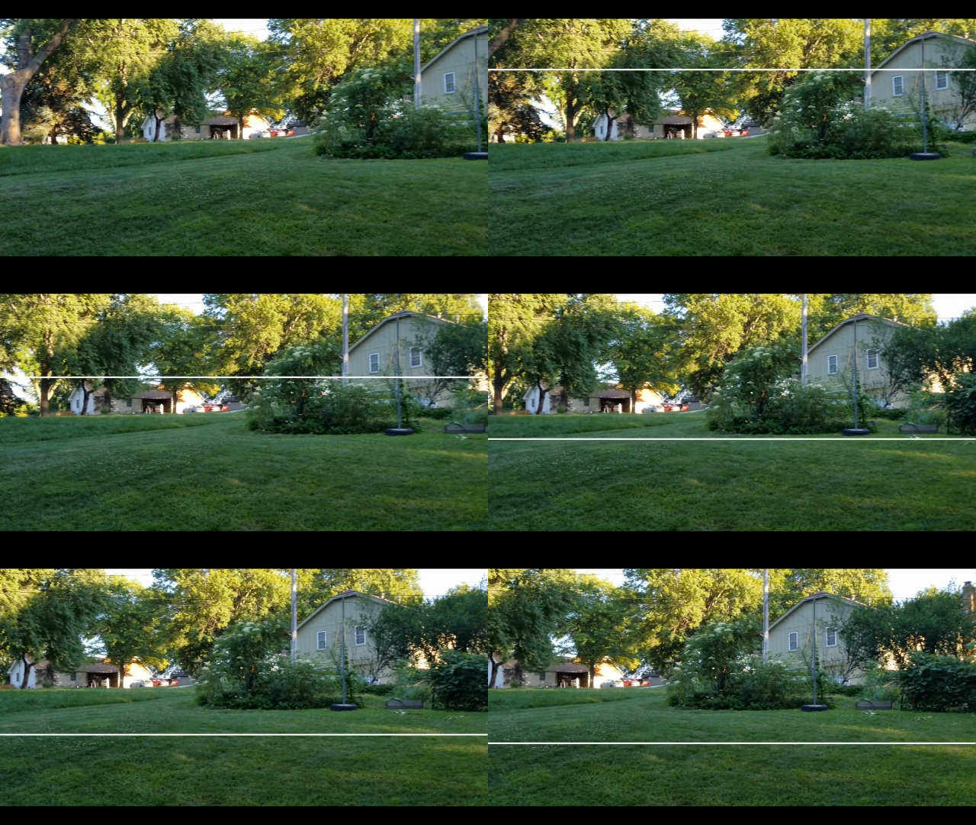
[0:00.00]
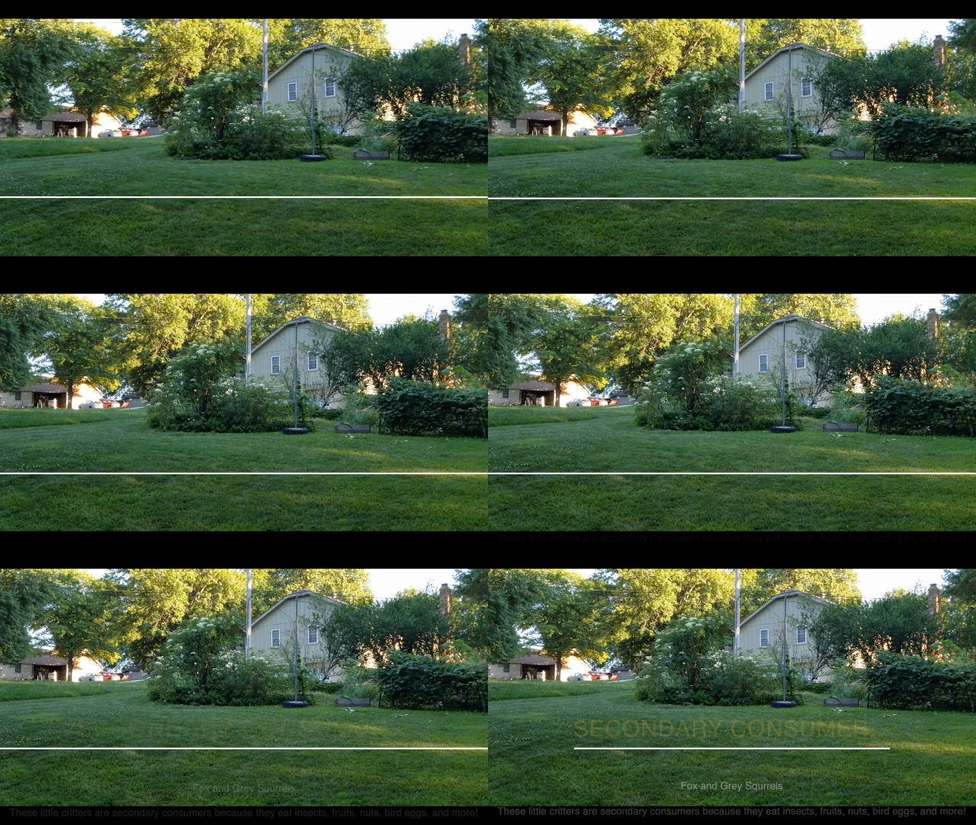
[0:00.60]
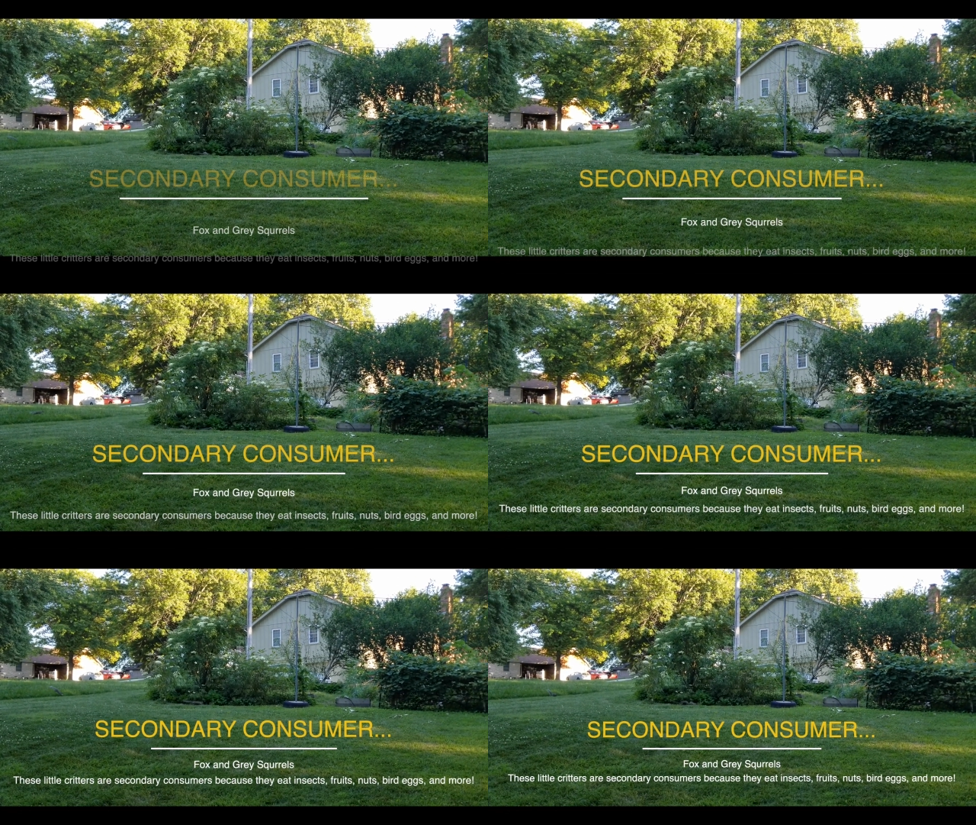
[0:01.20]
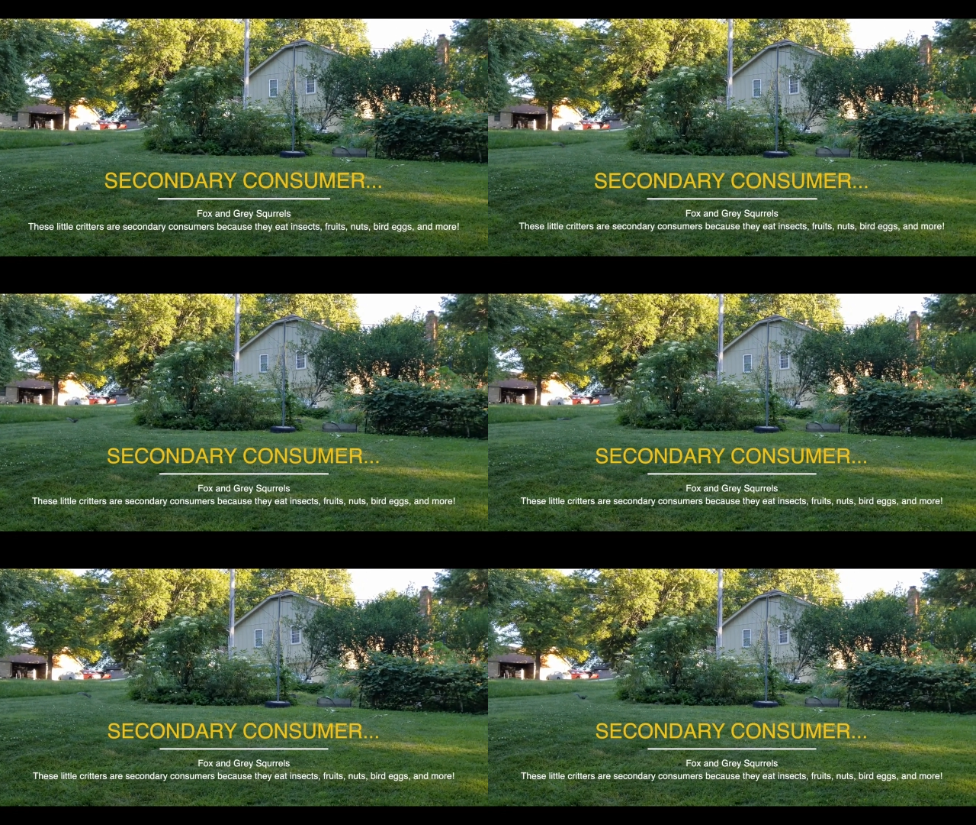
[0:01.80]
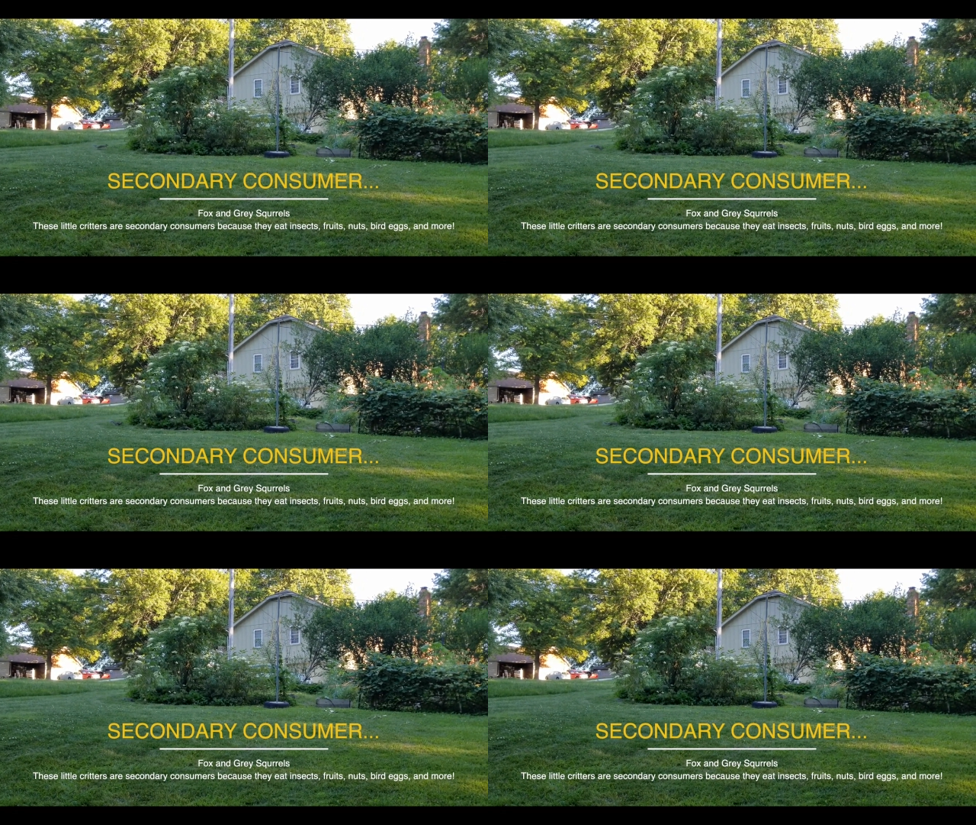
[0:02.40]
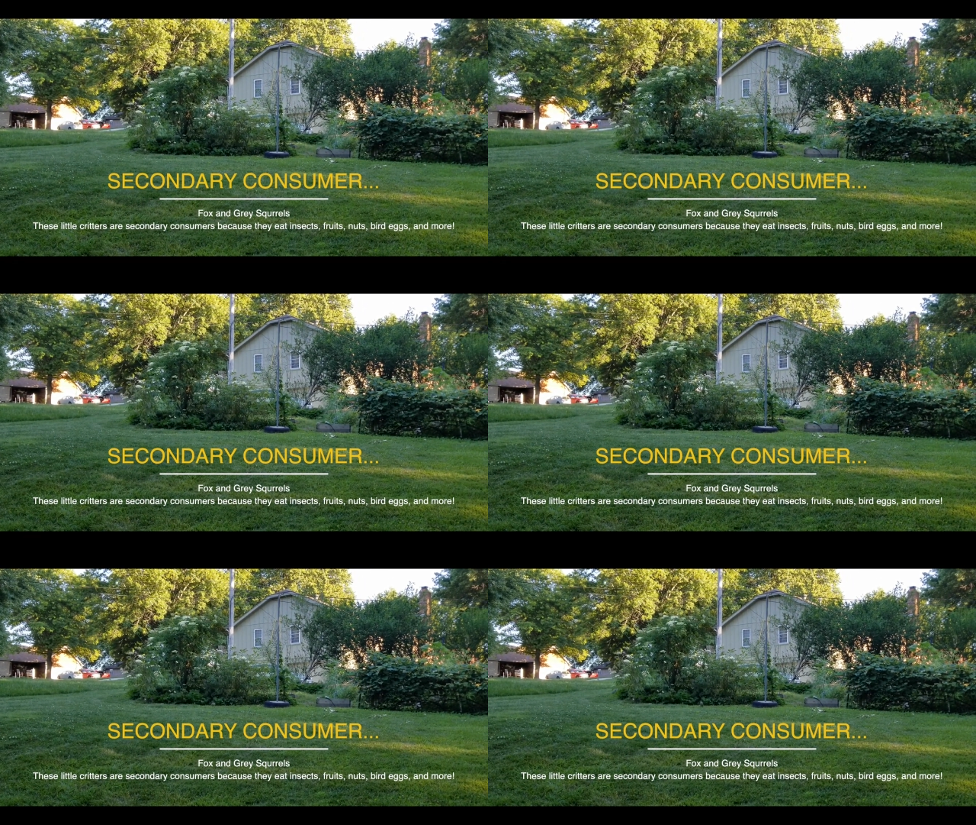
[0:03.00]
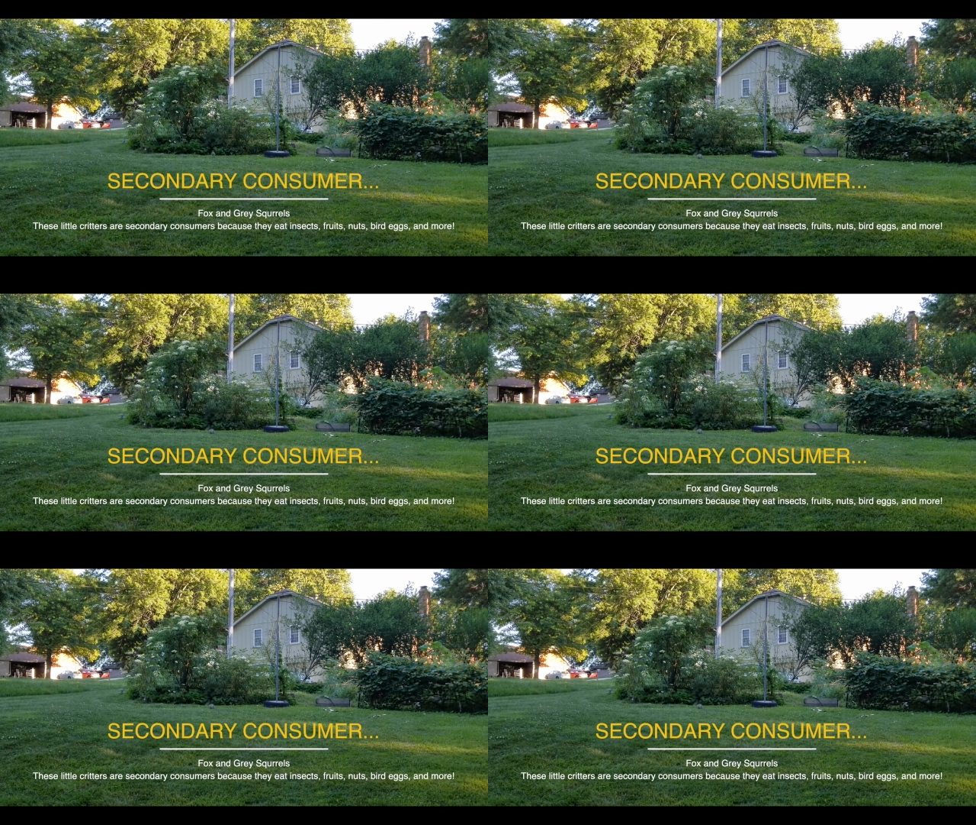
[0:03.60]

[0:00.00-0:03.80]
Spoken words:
Nobody's mouth can be seen.